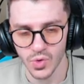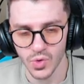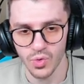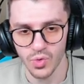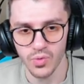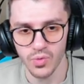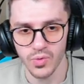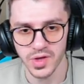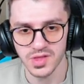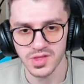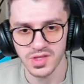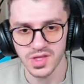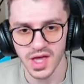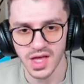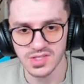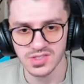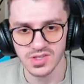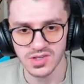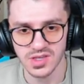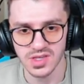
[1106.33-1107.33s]
Oh wait, he
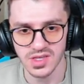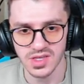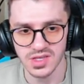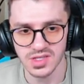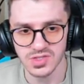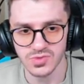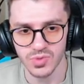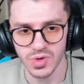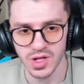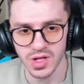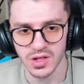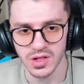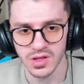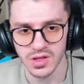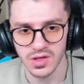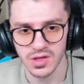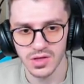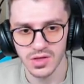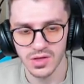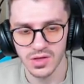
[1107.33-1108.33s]
has a key as well.
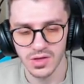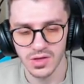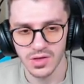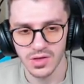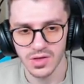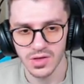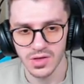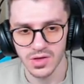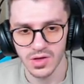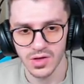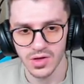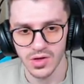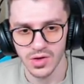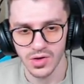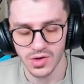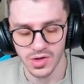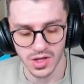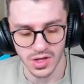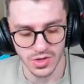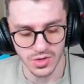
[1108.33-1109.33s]

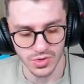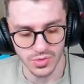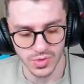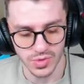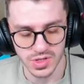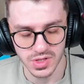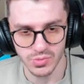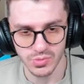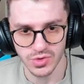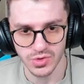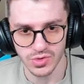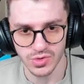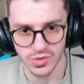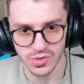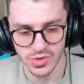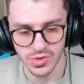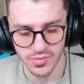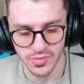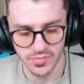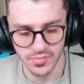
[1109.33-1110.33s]
Okay, you know what I'm going to
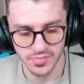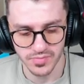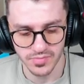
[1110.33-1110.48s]
do?